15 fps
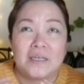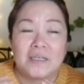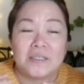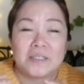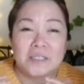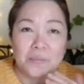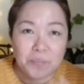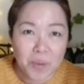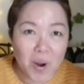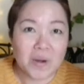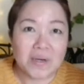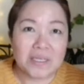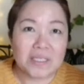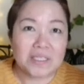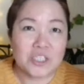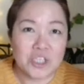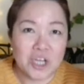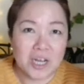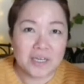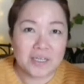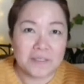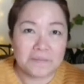support this
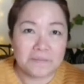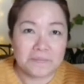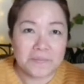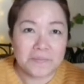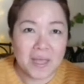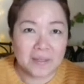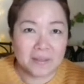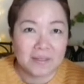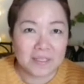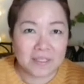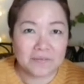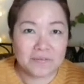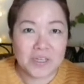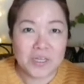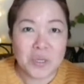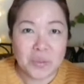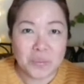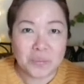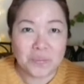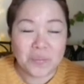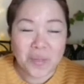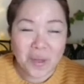channel and this video.
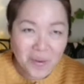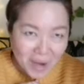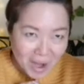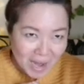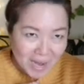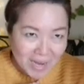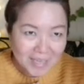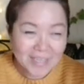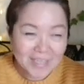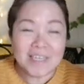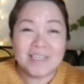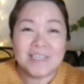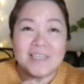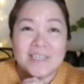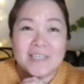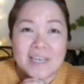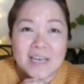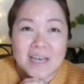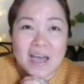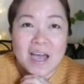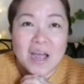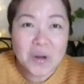All right,
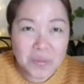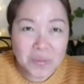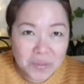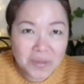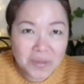I hope you